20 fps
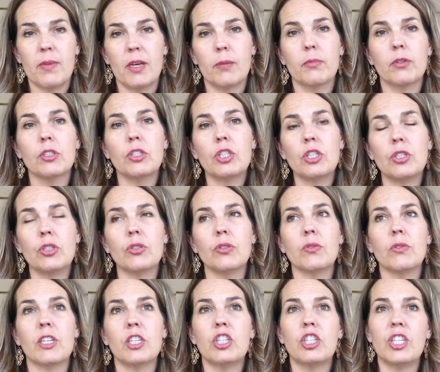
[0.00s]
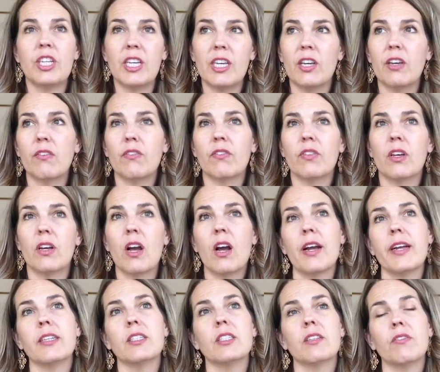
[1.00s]
be able to achieve the
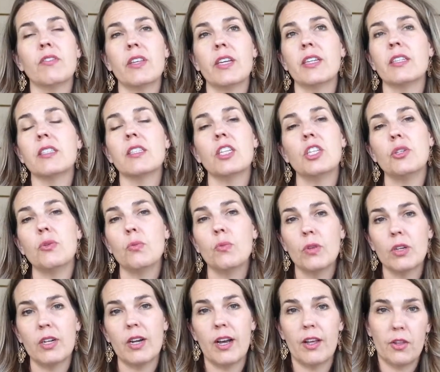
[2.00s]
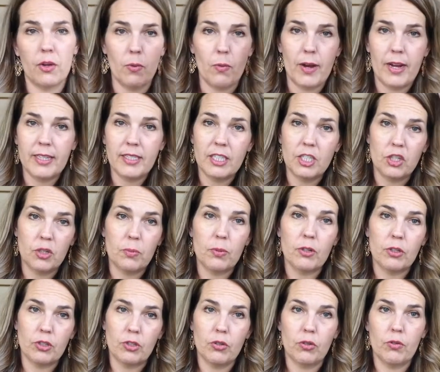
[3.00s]
kinds of things that you would otherwise in your
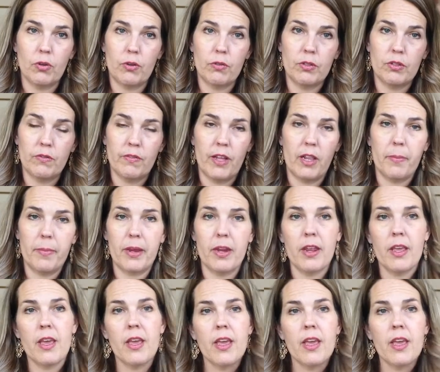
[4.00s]
personal growth development.